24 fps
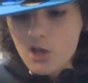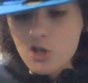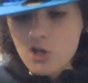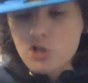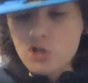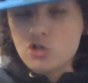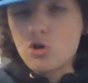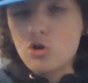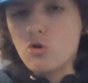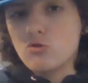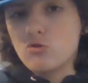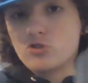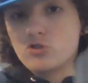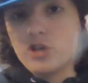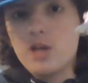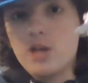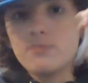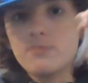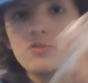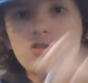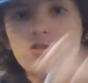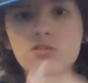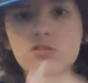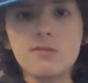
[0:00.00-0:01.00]
So,
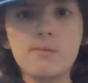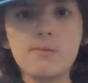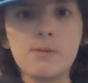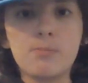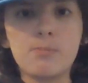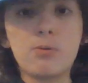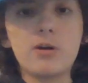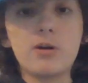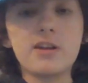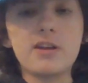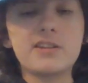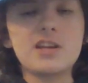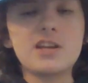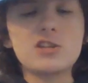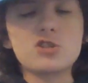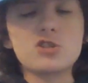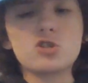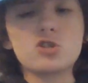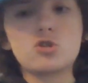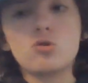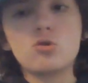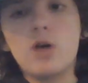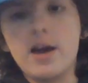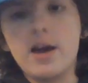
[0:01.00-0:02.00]
James Houston I'm going to be paying attention
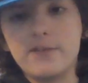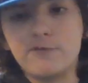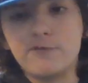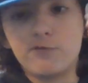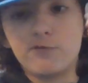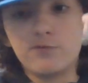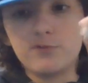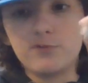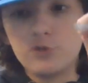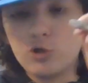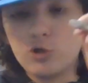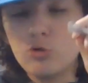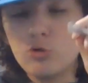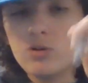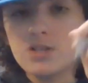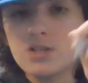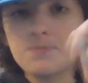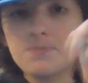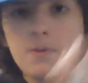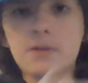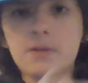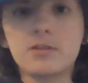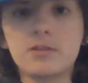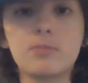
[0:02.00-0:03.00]
to. I do
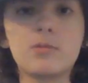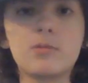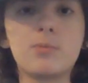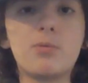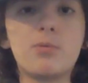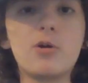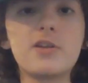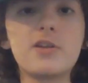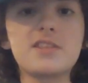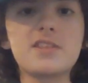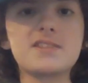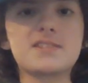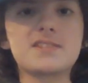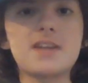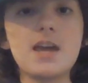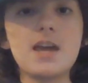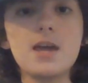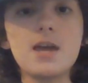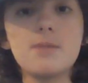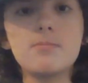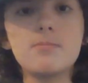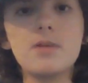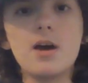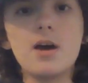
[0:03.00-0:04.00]
expect him to play this
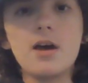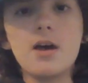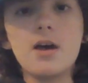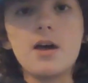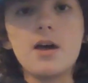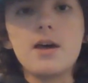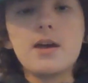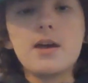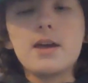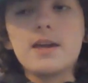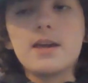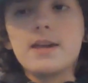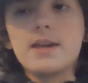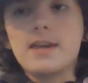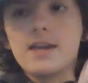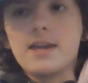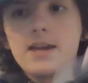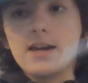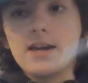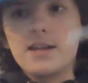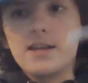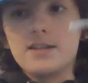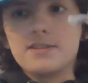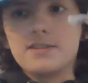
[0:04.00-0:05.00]
game,
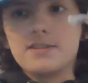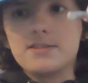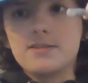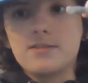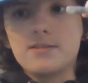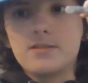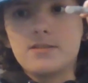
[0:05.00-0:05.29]
and